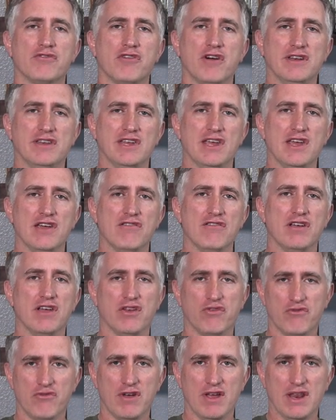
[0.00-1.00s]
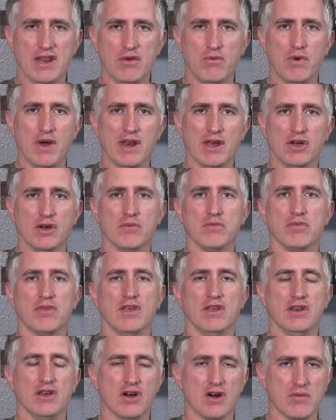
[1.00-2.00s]
criterion really when it comes
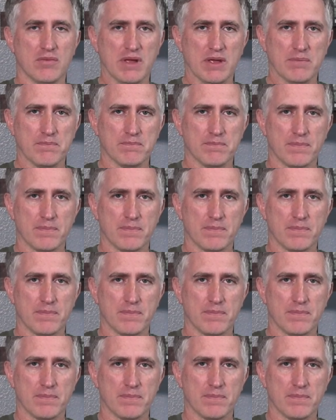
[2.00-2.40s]
to the army.